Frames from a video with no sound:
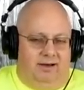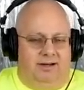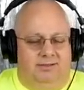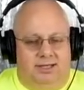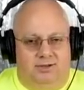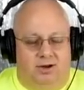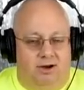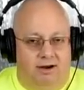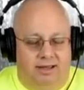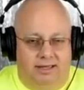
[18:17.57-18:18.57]
on his
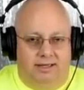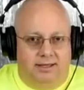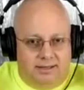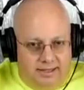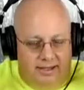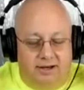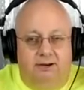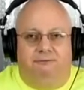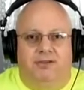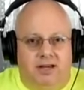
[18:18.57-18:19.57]
guitar.
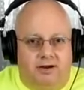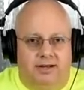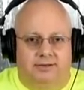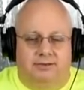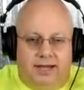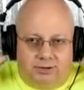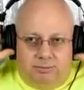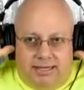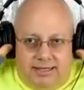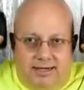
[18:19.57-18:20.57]
Interference,
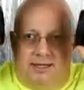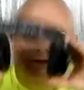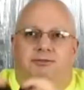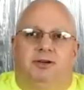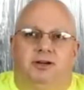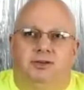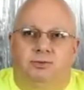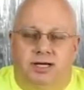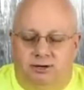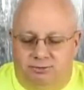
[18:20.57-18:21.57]
electromagnetic
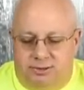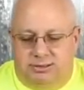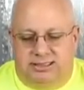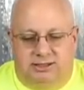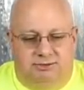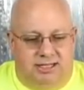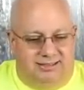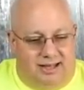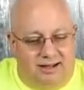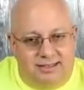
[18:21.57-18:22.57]
interference, radio frequency
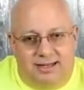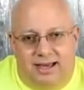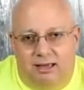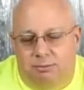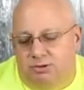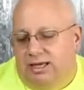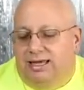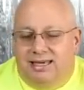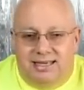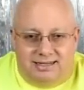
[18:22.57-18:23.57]
interference, it's undeniable,
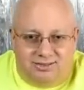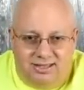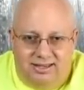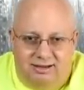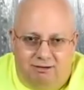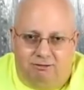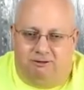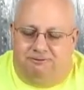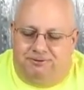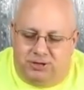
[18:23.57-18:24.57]
it is
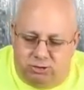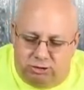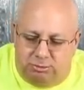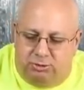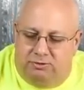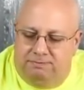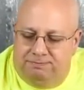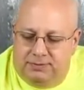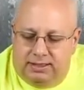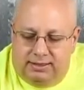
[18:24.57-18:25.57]
irrefutable.
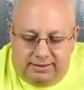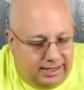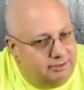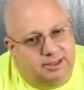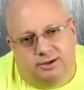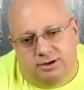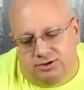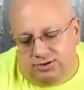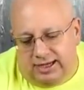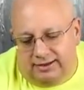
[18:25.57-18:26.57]
Now that you
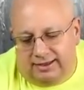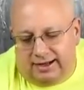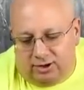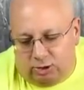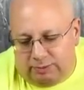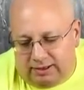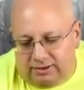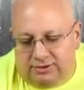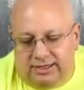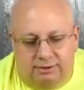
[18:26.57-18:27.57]
understand that, I hope I
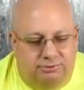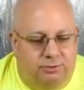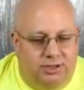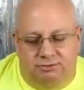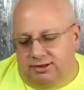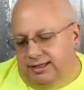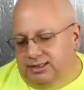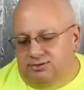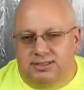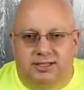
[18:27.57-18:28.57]
cleared that up for you. If you
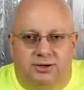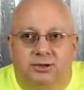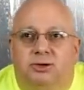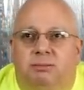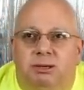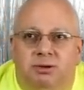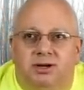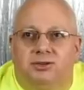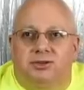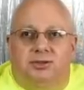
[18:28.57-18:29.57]
like this video, you can drop me a
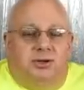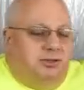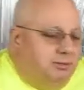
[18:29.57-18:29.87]
buck or two, go